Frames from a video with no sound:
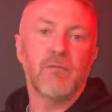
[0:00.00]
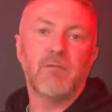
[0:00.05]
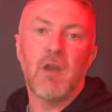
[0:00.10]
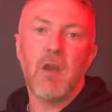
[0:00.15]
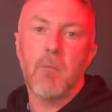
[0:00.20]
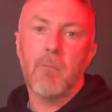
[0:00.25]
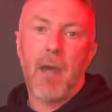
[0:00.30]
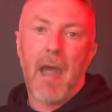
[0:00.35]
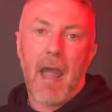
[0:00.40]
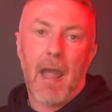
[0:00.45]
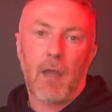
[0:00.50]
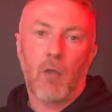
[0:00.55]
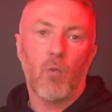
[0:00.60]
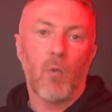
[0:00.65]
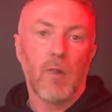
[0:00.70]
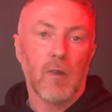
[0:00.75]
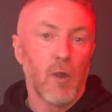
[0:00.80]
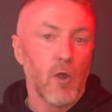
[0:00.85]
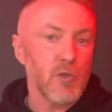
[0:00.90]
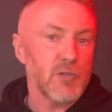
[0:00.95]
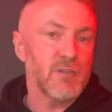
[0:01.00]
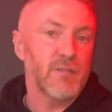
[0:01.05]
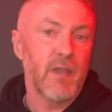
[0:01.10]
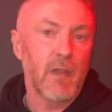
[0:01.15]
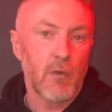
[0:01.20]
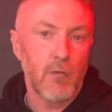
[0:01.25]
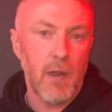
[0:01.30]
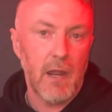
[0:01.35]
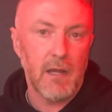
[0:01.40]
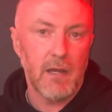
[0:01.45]
in a bag with lots of
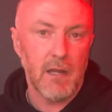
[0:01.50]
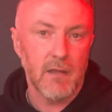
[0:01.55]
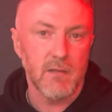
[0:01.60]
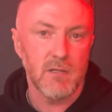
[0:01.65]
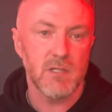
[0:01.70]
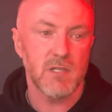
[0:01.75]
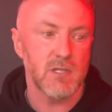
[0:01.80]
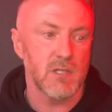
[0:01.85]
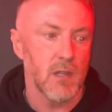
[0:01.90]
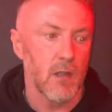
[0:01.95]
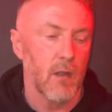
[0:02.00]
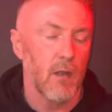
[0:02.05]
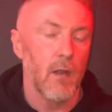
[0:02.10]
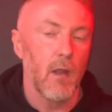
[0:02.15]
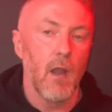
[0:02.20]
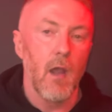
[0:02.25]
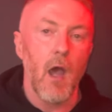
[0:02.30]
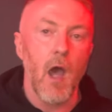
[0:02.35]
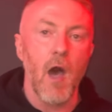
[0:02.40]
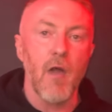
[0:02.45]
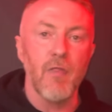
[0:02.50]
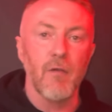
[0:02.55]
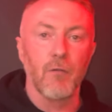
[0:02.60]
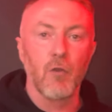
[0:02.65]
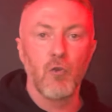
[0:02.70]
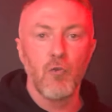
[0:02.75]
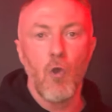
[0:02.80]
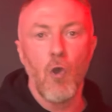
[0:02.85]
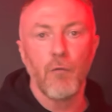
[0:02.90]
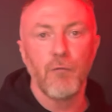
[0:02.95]
ingredients, and they're
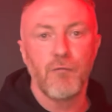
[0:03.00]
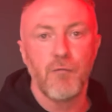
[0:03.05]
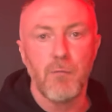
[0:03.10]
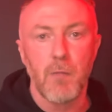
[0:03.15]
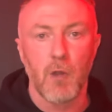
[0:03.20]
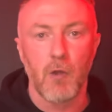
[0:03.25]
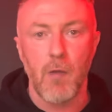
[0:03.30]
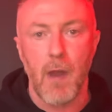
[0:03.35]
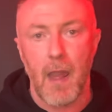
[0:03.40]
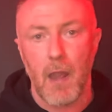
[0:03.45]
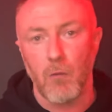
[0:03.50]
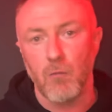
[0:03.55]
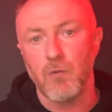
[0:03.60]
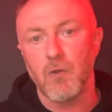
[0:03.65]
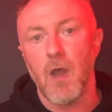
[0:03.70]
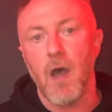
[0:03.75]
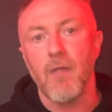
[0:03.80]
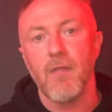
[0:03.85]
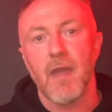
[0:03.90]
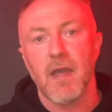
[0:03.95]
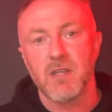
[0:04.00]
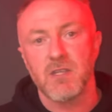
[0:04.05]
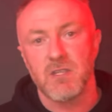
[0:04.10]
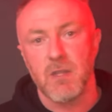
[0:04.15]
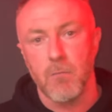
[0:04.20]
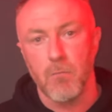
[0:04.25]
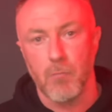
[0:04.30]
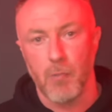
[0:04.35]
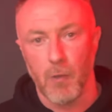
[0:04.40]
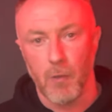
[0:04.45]
grown from the ground and they're
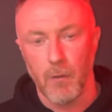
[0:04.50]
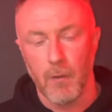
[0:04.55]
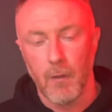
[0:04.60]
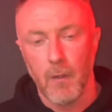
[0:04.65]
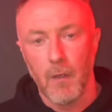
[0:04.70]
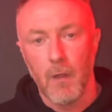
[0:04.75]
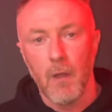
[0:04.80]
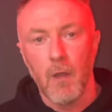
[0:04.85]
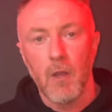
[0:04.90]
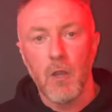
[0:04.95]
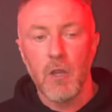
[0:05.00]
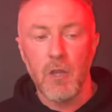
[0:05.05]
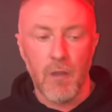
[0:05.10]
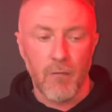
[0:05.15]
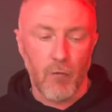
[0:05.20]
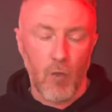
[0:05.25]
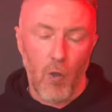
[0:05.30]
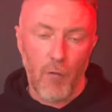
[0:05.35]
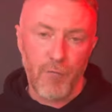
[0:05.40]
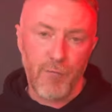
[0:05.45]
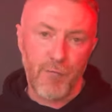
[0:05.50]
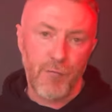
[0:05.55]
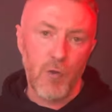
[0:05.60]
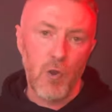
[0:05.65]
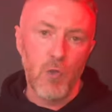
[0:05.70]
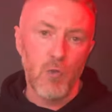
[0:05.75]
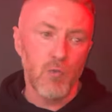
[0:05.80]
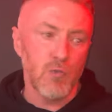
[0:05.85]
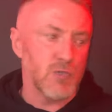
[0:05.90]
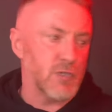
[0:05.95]
simple. You've got
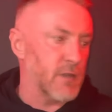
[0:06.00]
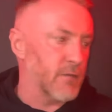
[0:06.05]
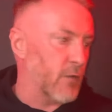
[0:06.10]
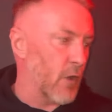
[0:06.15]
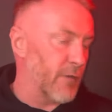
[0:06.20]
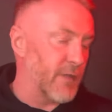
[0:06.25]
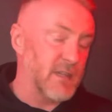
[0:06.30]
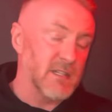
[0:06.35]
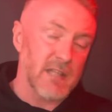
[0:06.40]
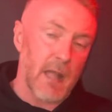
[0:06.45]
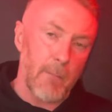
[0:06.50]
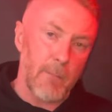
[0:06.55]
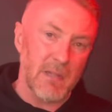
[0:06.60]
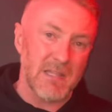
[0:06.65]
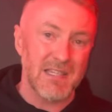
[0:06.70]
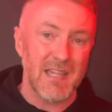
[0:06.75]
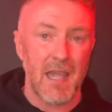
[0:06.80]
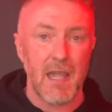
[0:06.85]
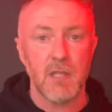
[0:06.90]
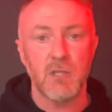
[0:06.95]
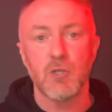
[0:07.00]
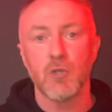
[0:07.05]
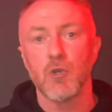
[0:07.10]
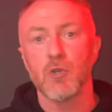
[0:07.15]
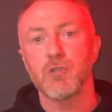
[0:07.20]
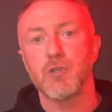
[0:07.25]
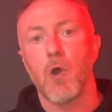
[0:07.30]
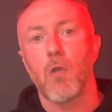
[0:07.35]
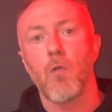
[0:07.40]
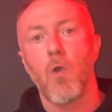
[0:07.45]
fruits, you've got things like
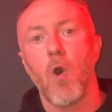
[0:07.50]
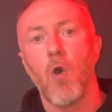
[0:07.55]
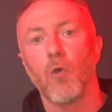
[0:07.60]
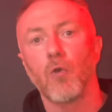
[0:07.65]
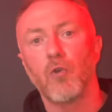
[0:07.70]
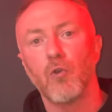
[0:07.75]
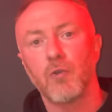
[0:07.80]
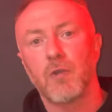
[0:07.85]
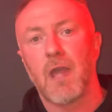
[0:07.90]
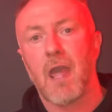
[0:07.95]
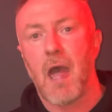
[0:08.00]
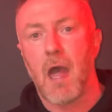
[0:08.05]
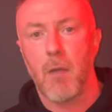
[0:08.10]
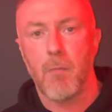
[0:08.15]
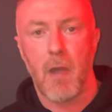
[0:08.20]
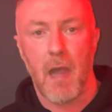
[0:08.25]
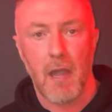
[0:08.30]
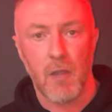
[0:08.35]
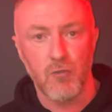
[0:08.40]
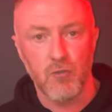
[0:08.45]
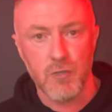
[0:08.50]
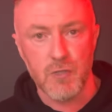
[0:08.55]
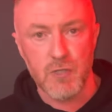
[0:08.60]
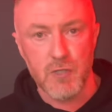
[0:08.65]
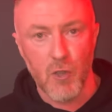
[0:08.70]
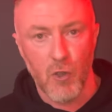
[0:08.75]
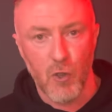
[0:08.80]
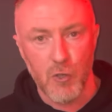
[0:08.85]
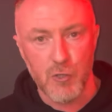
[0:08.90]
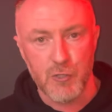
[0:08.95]
potatoes that are all good carbohydrate
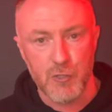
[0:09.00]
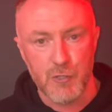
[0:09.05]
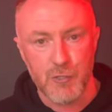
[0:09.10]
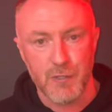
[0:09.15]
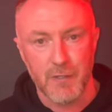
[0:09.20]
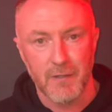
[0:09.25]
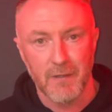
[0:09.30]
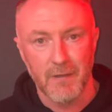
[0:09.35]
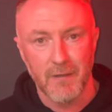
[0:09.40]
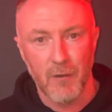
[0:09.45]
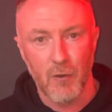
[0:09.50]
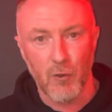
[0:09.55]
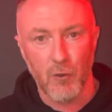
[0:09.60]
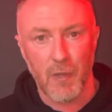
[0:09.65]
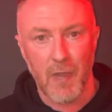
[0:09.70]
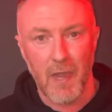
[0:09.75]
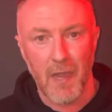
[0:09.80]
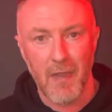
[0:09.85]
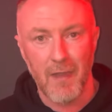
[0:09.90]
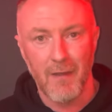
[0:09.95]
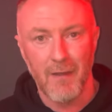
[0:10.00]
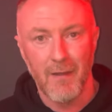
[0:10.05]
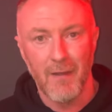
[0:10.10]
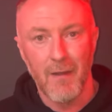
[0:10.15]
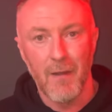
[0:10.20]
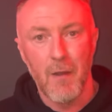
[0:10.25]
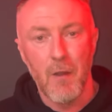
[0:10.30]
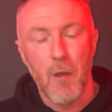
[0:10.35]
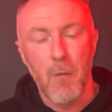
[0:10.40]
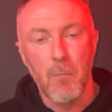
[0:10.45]
sources. Okay,
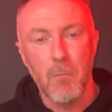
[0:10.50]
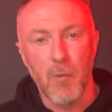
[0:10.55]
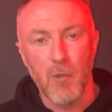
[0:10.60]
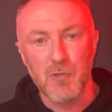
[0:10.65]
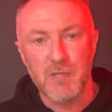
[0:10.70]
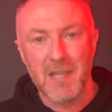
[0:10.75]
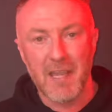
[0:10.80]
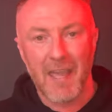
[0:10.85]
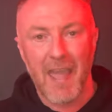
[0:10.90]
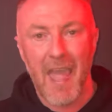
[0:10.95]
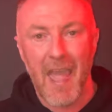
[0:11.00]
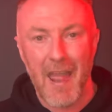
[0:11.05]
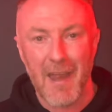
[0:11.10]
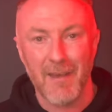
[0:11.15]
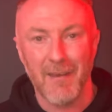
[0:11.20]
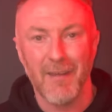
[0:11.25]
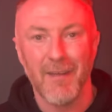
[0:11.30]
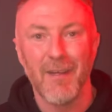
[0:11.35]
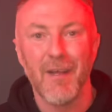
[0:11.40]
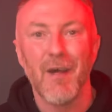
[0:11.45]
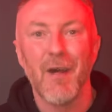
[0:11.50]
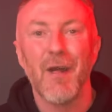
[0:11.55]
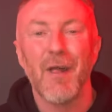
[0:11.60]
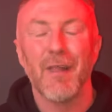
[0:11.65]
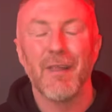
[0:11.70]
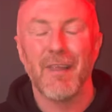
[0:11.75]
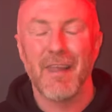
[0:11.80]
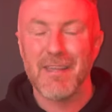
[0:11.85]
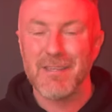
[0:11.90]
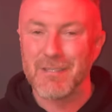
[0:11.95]
but again,
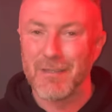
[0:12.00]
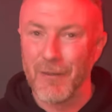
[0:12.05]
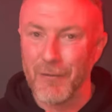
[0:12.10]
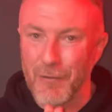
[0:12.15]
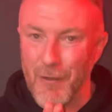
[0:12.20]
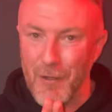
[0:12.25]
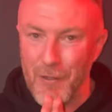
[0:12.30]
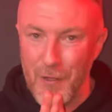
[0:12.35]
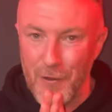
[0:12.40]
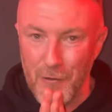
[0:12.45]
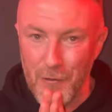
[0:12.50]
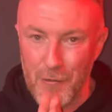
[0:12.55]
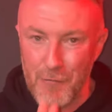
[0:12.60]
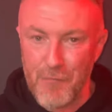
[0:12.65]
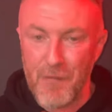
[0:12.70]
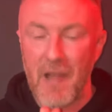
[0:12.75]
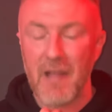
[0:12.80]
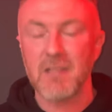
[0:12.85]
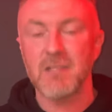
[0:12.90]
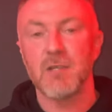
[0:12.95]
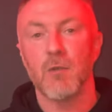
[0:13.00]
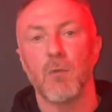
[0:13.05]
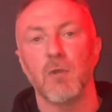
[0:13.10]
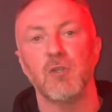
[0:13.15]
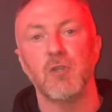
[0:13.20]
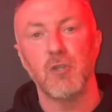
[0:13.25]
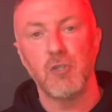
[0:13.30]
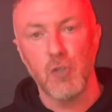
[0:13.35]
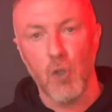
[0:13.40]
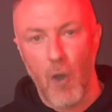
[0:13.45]
let's look at another factor, which
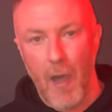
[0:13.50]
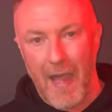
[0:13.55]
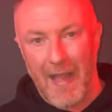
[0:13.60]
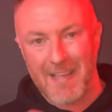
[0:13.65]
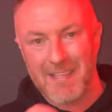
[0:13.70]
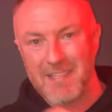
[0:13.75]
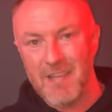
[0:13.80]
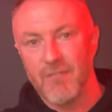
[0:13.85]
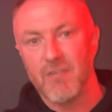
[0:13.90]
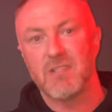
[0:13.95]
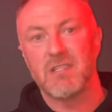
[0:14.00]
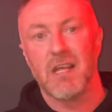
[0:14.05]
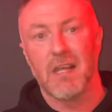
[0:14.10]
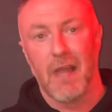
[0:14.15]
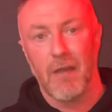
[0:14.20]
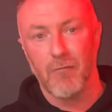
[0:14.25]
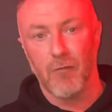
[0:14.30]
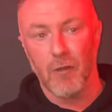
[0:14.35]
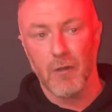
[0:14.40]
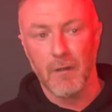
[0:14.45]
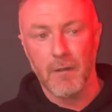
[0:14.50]
is your activity level.